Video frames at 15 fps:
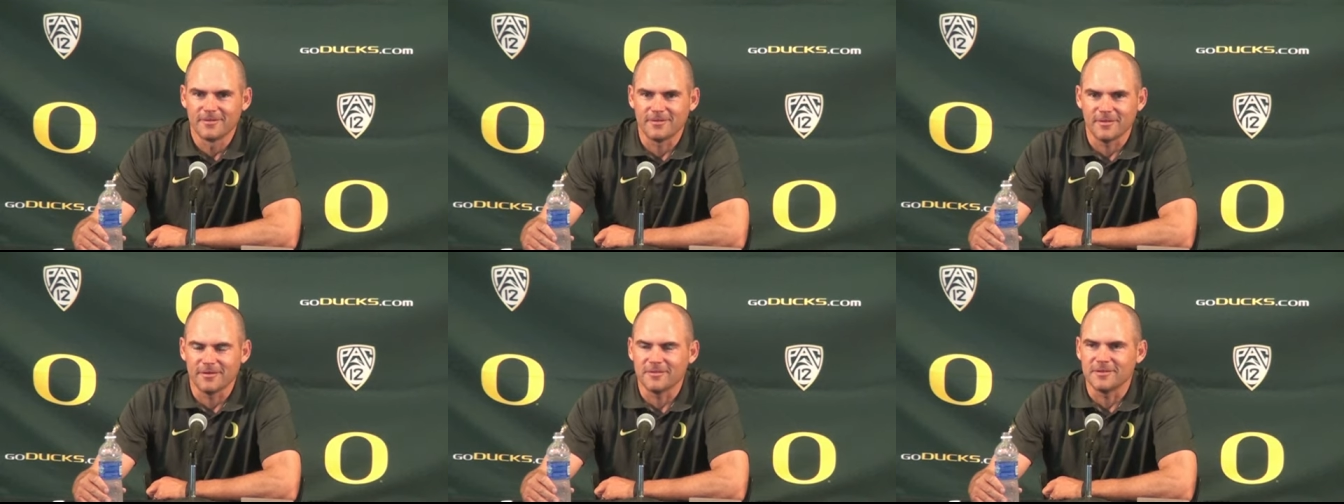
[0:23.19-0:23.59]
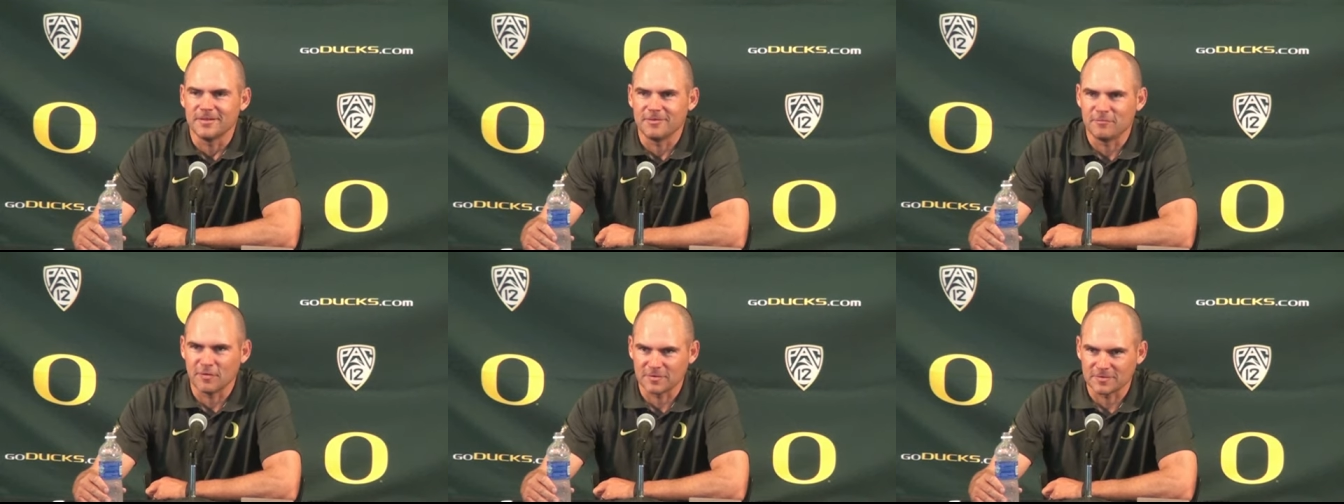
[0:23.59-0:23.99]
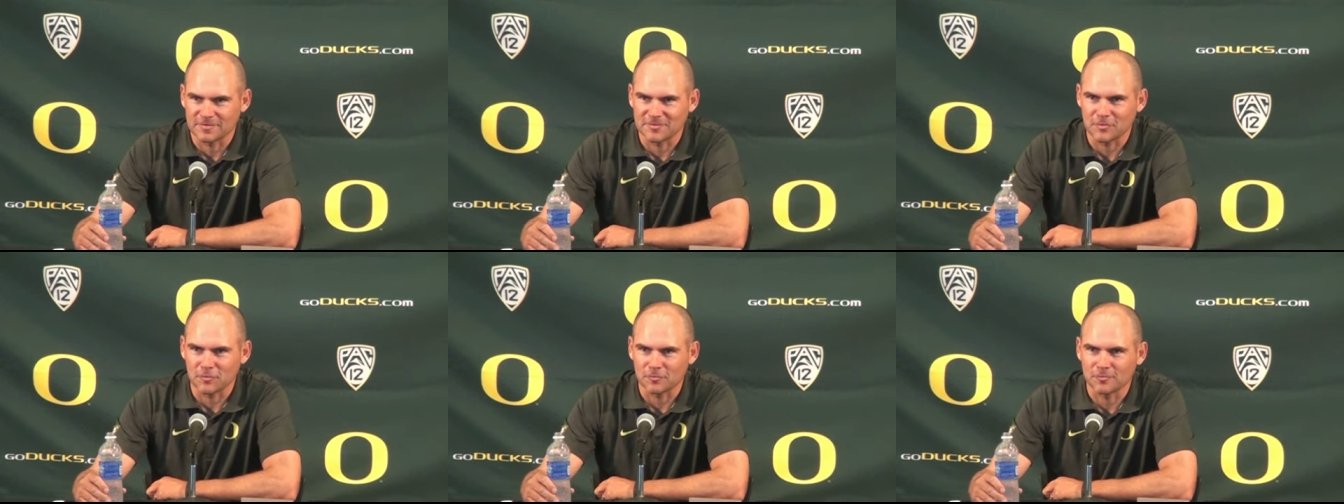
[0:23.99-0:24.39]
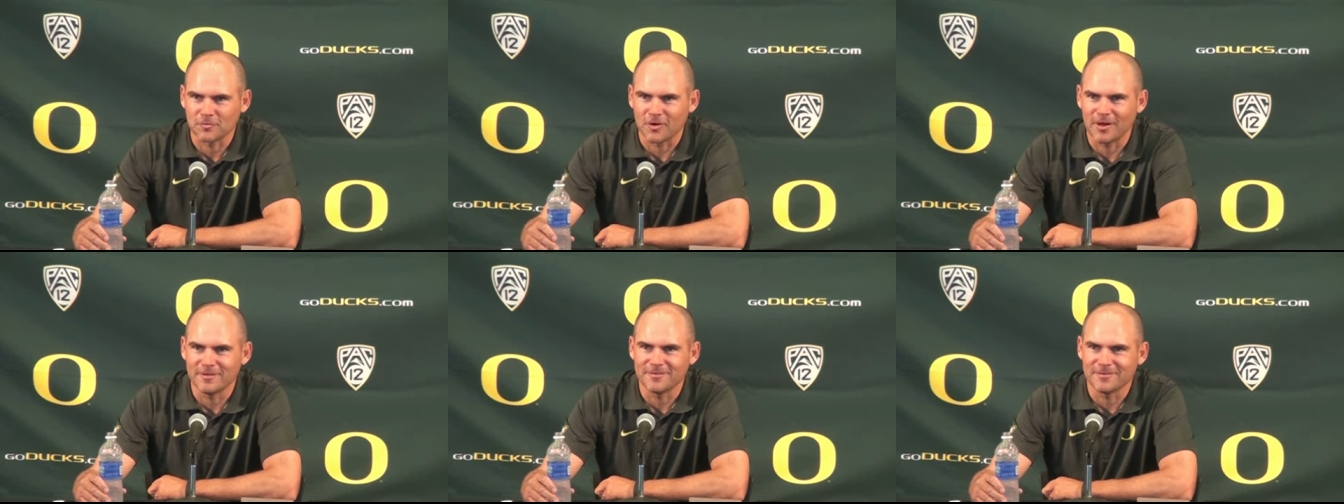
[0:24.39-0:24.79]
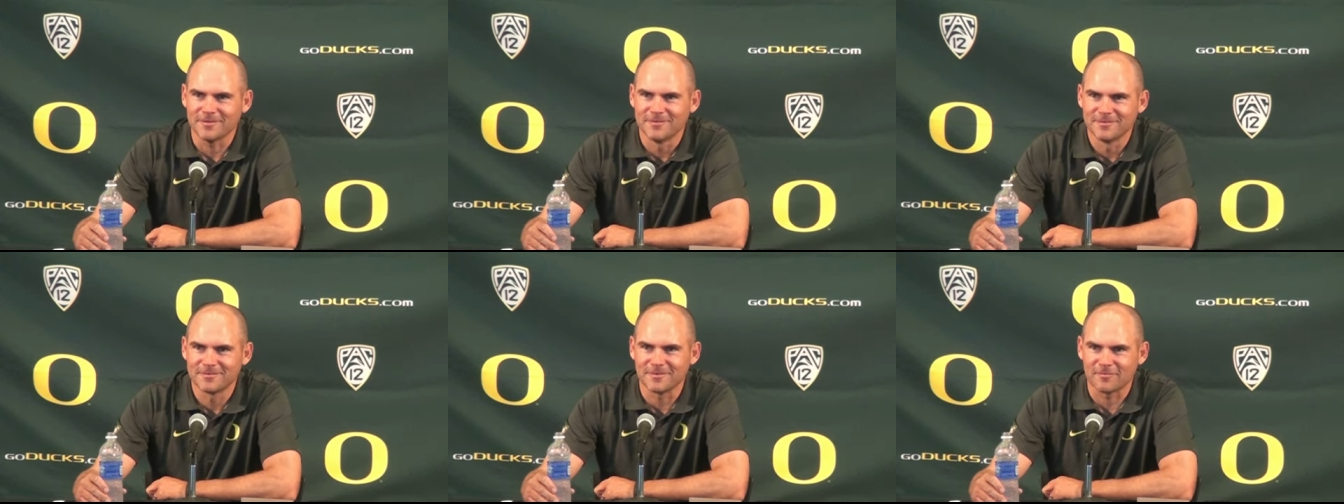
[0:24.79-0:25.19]
the defense is still trying to
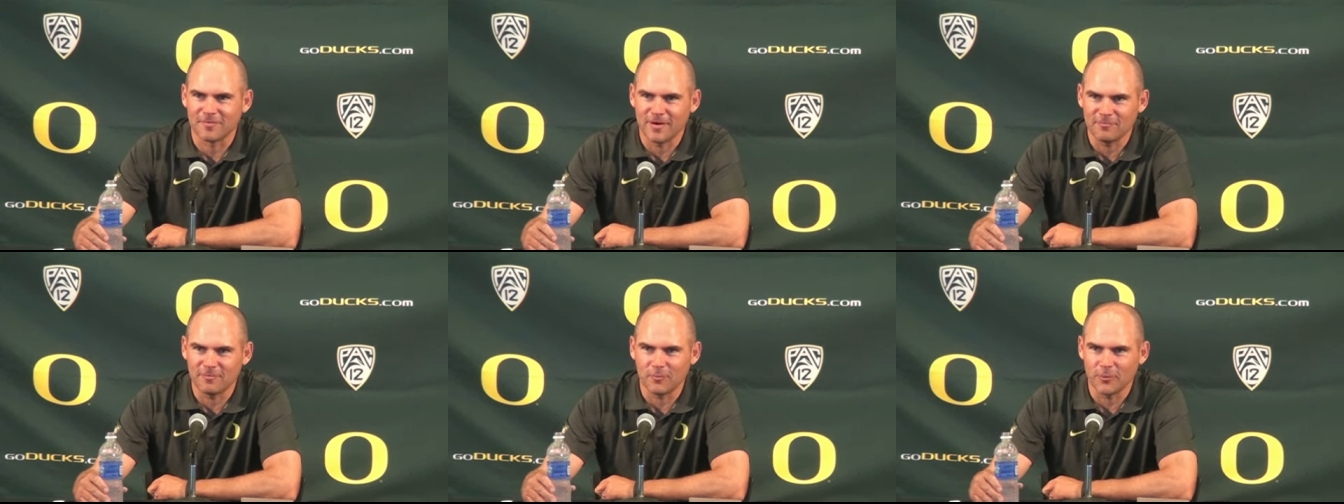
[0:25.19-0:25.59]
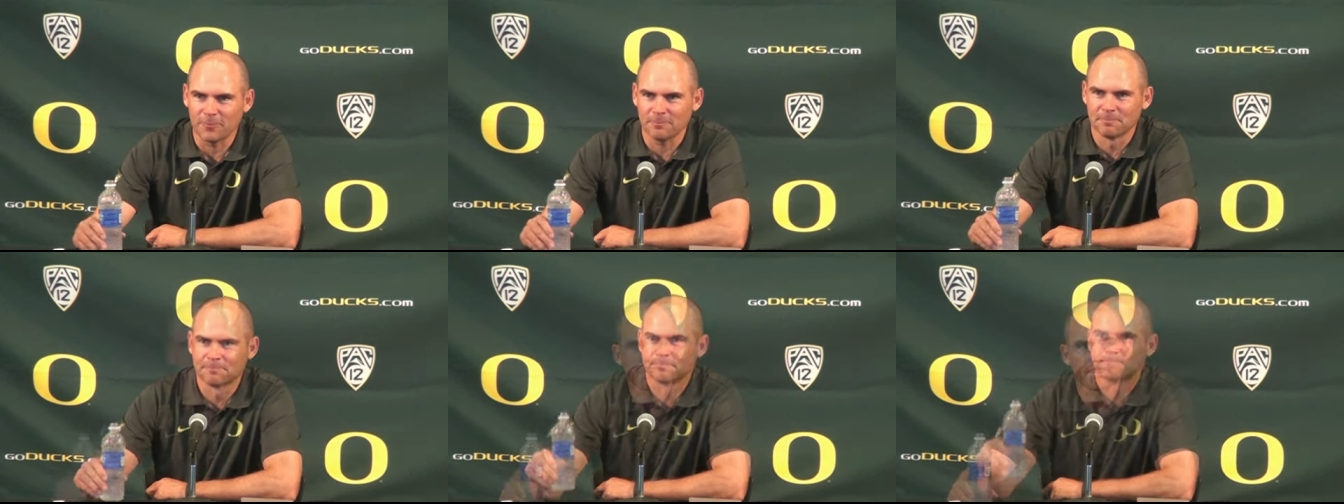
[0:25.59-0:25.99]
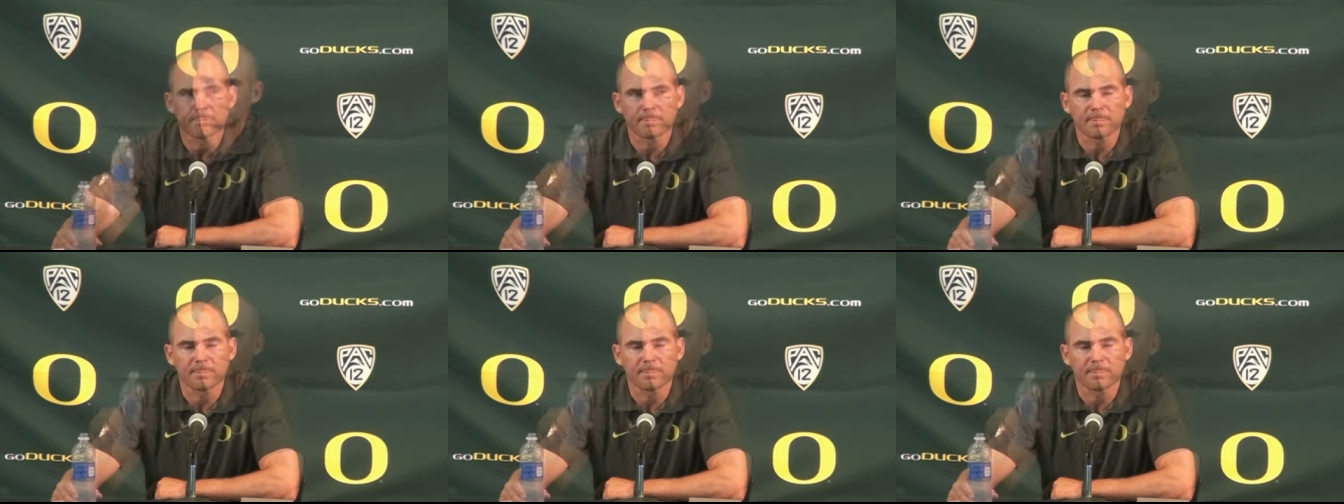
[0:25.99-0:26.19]
to fight for him.